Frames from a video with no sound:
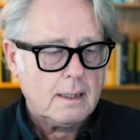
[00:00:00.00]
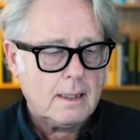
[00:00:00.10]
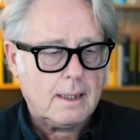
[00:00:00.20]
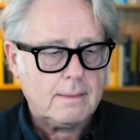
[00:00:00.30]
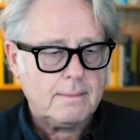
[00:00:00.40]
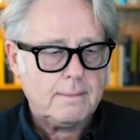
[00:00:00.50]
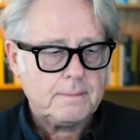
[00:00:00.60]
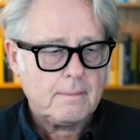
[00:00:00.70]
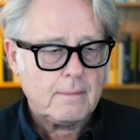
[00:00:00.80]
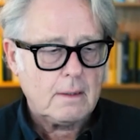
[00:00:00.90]
um,
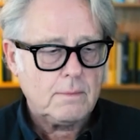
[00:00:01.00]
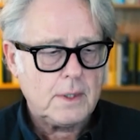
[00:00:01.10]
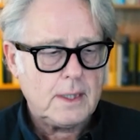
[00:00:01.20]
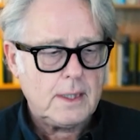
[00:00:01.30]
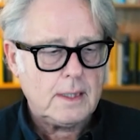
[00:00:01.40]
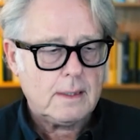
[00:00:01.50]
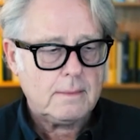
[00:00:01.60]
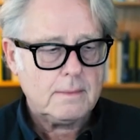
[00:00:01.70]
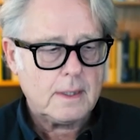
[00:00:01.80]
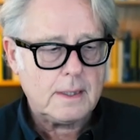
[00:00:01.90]
we uh,
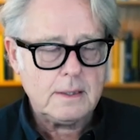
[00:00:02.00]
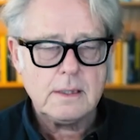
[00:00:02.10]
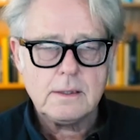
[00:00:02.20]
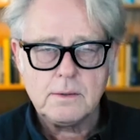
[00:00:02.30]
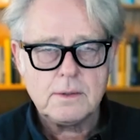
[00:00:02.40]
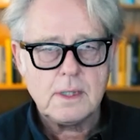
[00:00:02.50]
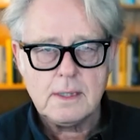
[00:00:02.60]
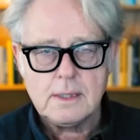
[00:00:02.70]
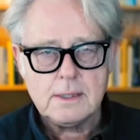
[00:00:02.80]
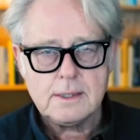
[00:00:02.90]
and this is using
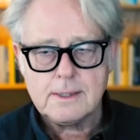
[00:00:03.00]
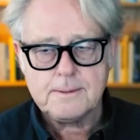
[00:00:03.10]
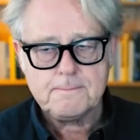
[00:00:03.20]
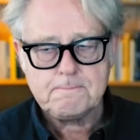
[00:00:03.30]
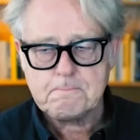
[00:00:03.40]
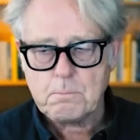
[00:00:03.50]
this um,